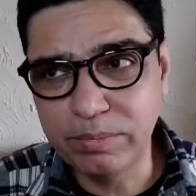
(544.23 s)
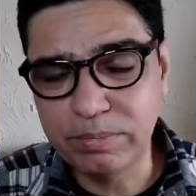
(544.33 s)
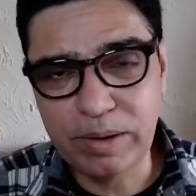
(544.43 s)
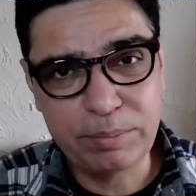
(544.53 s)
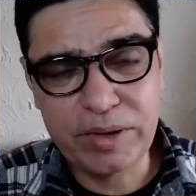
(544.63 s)

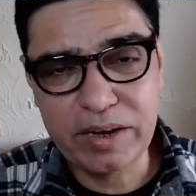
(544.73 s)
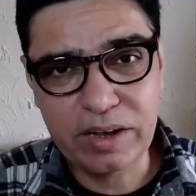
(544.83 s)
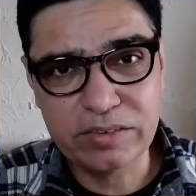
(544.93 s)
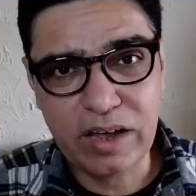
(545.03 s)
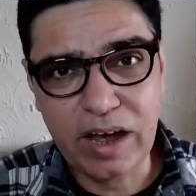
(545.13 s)
appear
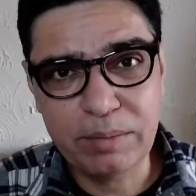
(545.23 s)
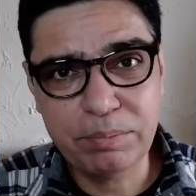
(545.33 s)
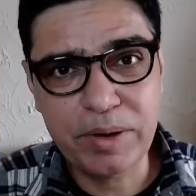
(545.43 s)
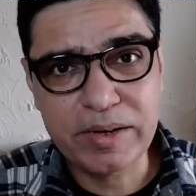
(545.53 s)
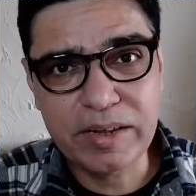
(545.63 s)
as a
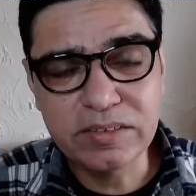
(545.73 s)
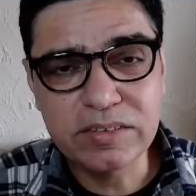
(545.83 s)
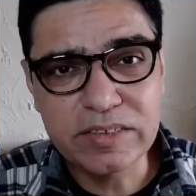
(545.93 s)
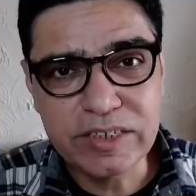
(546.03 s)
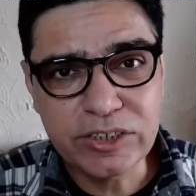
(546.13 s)

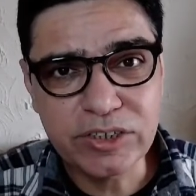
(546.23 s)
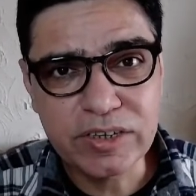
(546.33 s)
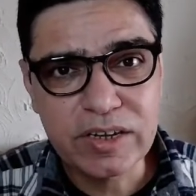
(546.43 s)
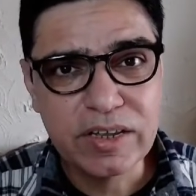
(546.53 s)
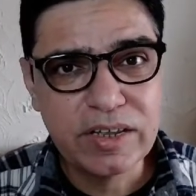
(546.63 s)
hyperdense lesion
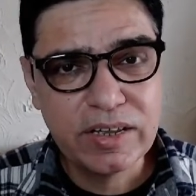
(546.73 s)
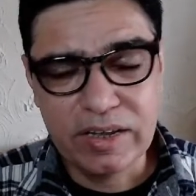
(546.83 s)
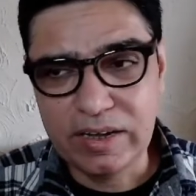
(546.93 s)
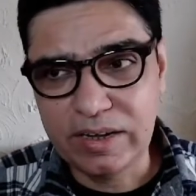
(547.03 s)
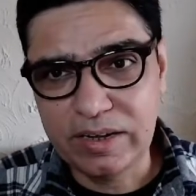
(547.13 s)

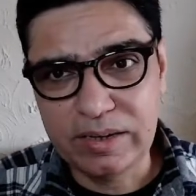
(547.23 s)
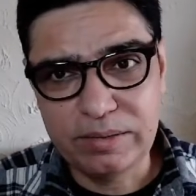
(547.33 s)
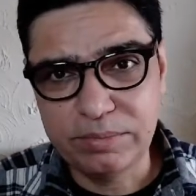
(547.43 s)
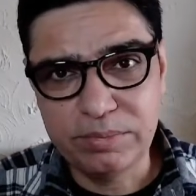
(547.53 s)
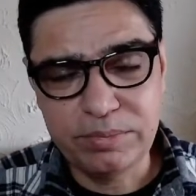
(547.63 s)

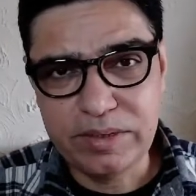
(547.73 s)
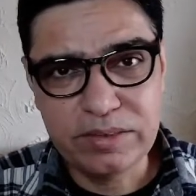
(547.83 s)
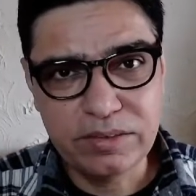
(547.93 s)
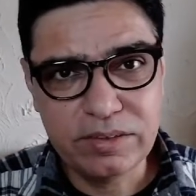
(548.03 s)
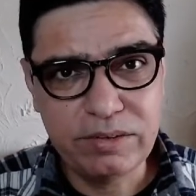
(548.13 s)
in
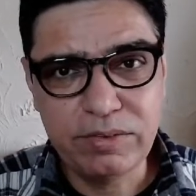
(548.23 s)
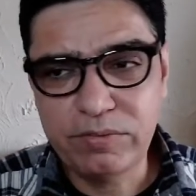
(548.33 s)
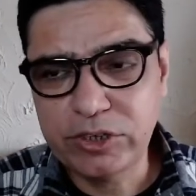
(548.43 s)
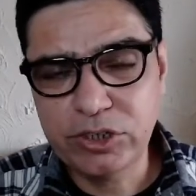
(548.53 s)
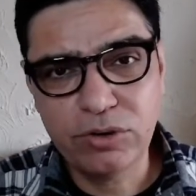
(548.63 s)
the sylvian
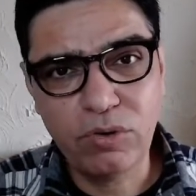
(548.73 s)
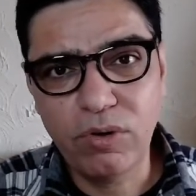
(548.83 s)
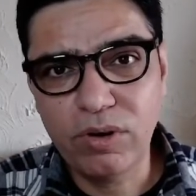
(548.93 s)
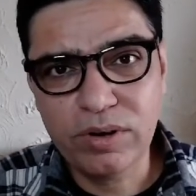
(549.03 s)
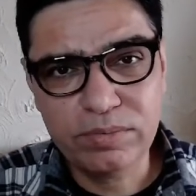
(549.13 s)
fissure,
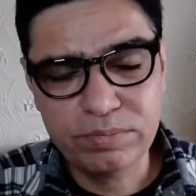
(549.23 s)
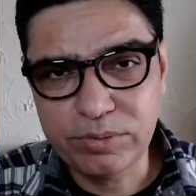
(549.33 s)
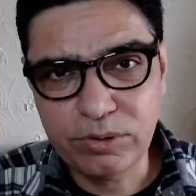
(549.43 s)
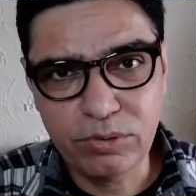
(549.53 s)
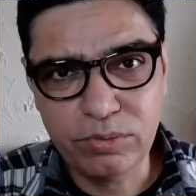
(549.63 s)
or,
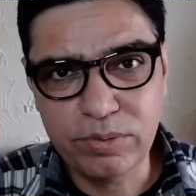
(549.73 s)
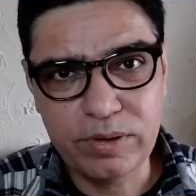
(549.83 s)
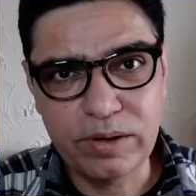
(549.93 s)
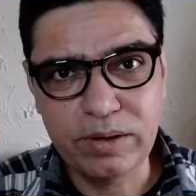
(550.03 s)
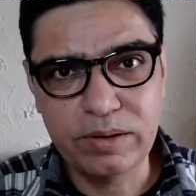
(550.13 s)
you know,
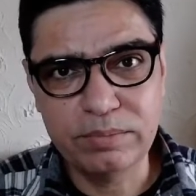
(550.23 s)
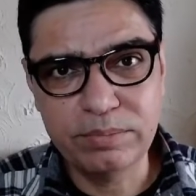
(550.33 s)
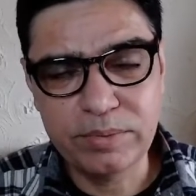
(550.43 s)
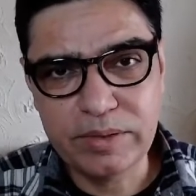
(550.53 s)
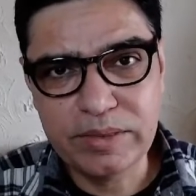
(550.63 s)

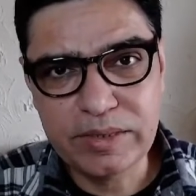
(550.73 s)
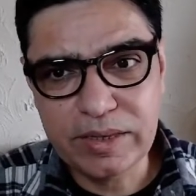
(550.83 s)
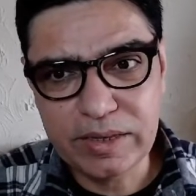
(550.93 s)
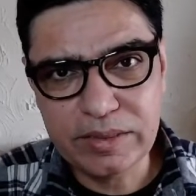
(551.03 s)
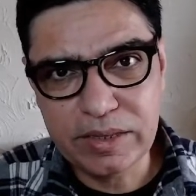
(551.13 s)
in
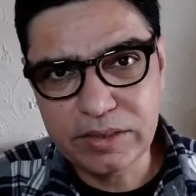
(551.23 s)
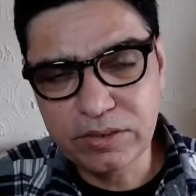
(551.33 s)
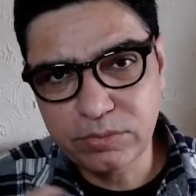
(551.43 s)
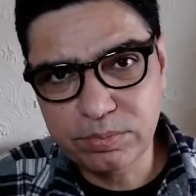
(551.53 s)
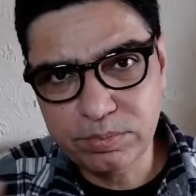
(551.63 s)

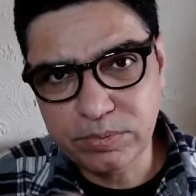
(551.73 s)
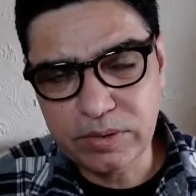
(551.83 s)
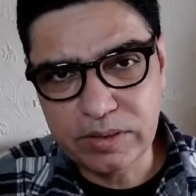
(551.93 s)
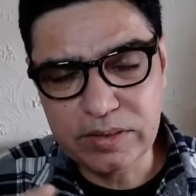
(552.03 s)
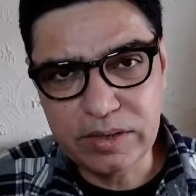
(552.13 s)

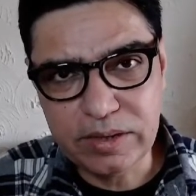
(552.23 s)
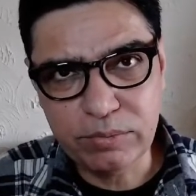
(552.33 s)
the